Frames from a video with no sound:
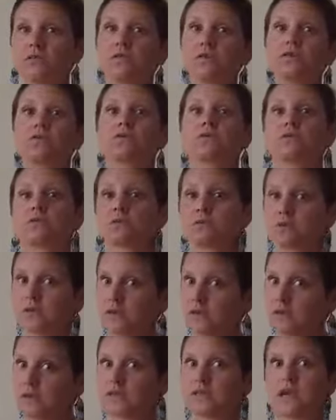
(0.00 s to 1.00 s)
those
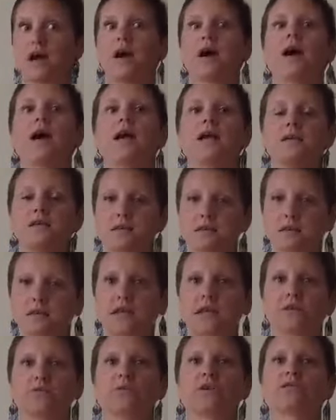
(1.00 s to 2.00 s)
ties and
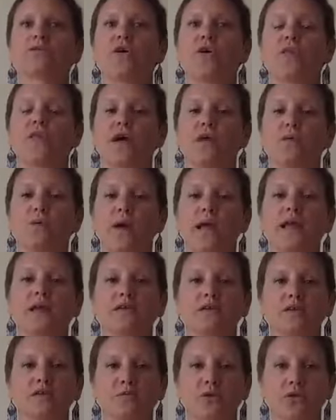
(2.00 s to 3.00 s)
get rid of all that weight
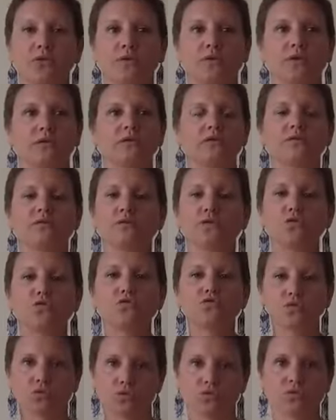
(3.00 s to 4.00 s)
about
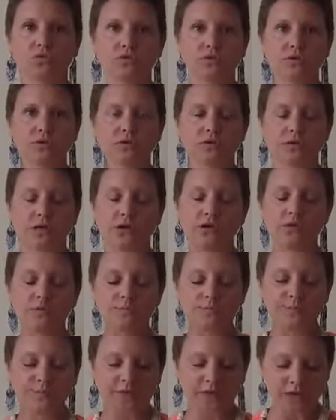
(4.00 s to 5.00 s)
food rules.
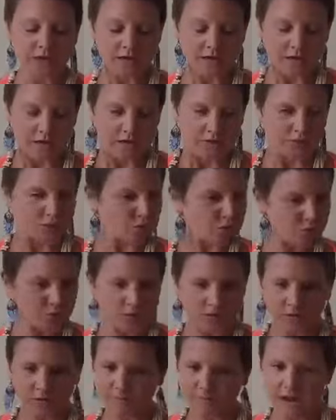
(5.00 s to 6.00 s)
Rules
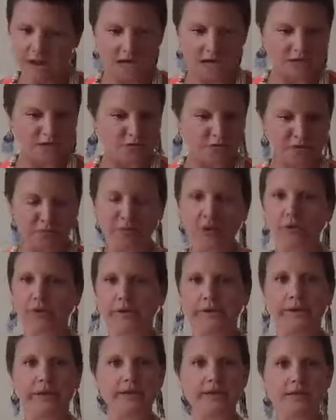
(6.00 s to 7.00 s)
were made to be
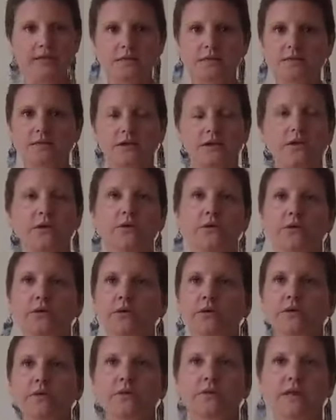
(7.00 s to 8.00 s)
broken. That's
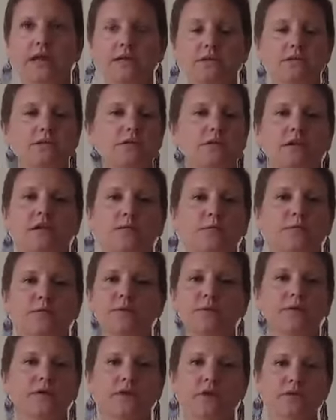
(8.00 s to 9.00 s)
a
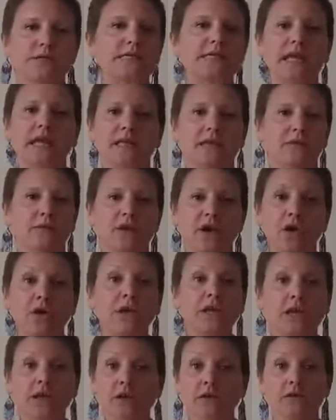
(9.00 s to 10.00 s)
saying that we all
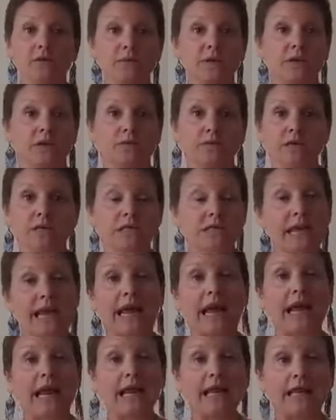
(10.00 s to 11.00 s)
hear and we
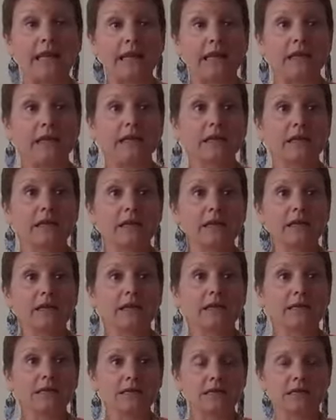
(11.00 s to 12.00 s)
say, and
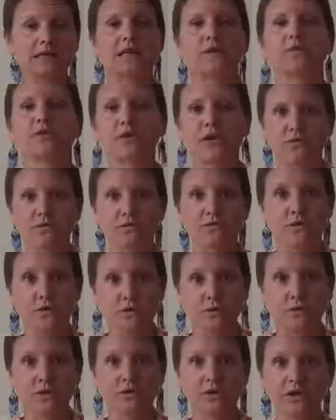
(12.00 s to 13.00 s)
it's the same around
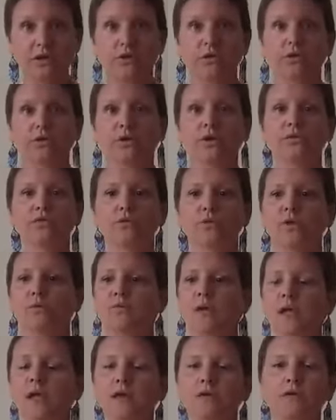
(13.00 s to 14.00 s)
food. If we
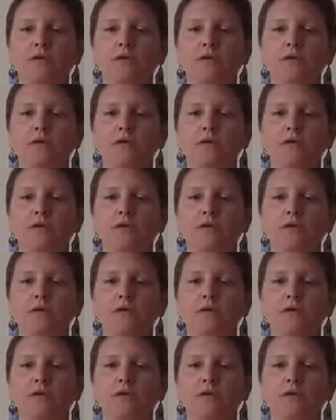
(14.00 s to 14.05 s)
make